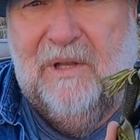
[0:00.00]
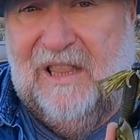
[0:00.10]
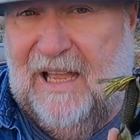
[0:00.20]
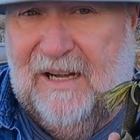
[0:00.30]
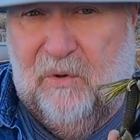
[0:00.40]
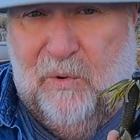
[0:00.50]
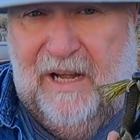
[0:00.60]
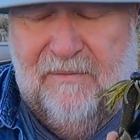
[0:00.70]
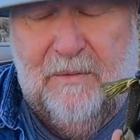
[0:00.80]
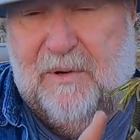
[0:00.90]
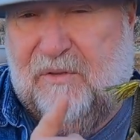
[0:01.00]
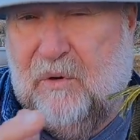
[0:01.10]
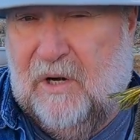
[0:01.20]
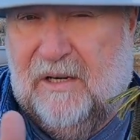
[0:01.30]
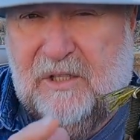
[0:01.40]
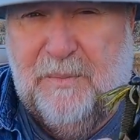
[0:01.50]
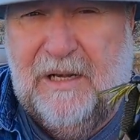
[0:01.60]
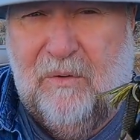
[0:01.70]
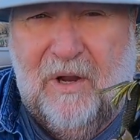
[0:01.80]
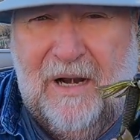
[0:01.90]
with a lighter weight. If I'm going to throw it on a
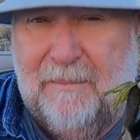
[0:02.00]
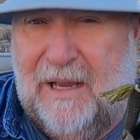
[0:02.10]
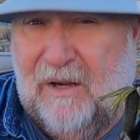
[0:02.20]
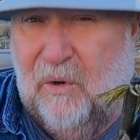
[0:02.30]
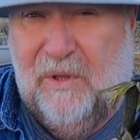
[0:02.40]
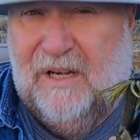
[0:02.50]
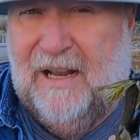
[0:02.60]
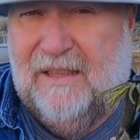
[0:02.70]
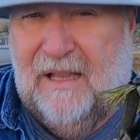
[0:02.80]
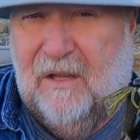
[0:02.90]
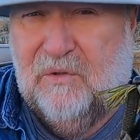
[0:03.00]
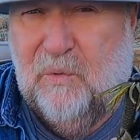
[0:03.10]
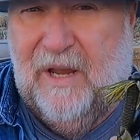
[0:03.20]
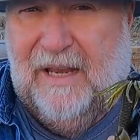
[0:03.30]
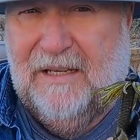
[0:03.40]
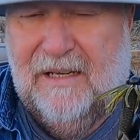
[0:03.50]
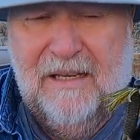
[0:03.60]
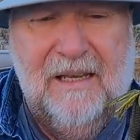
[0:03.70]
spinning rod, I might go with an 1/8 ounce weight.